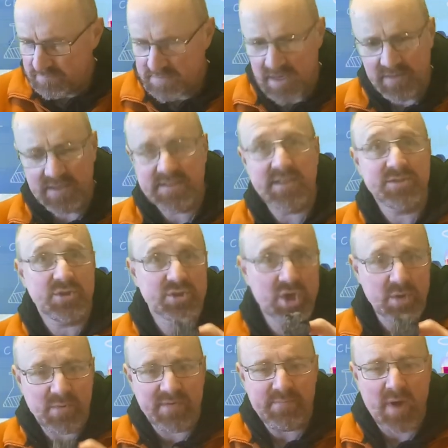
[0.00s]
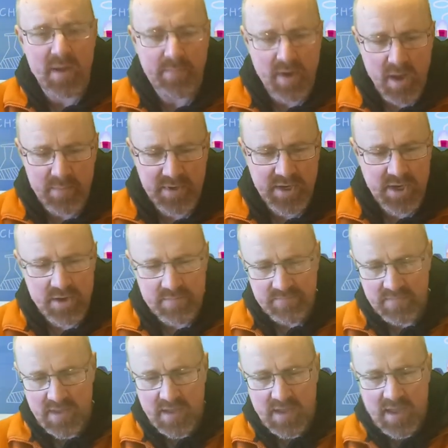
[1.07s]
So this has just come off my barbecue.
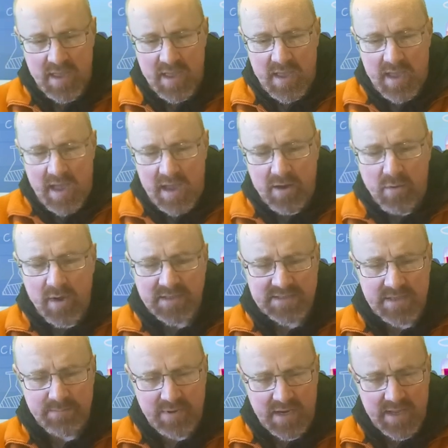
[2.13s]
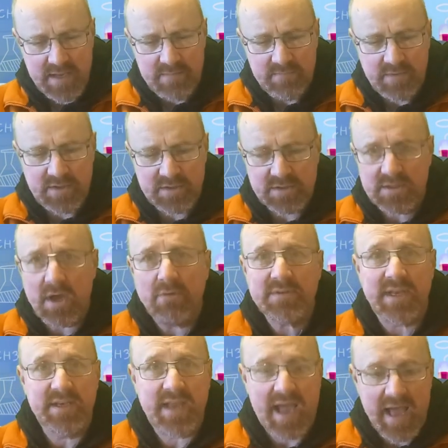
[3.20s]
And quite simply, you just hold
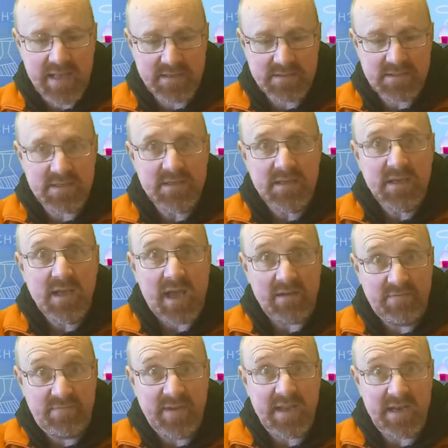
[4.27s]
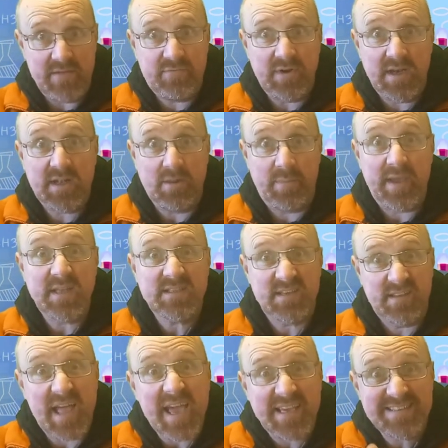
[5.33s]
it in your hand and feel it for a little bit,
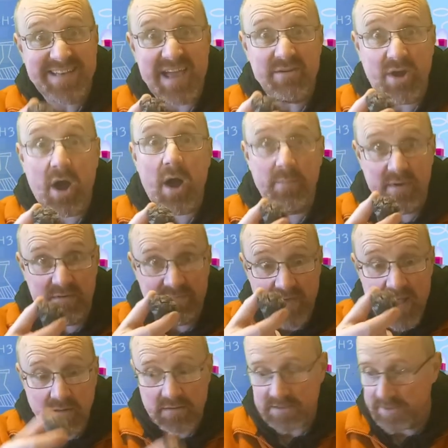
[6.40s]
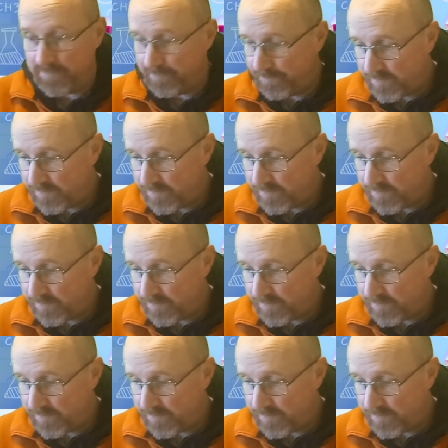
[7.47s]
and that is now carbon felt.